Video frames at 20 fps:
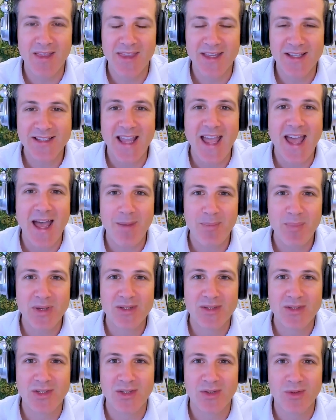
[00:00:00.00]
this
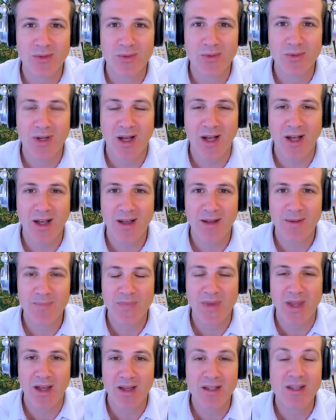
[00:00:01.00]
happened to uh,
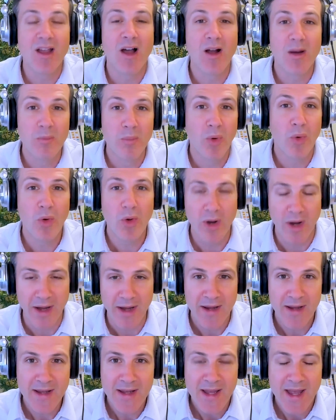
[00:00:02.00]
a young boy.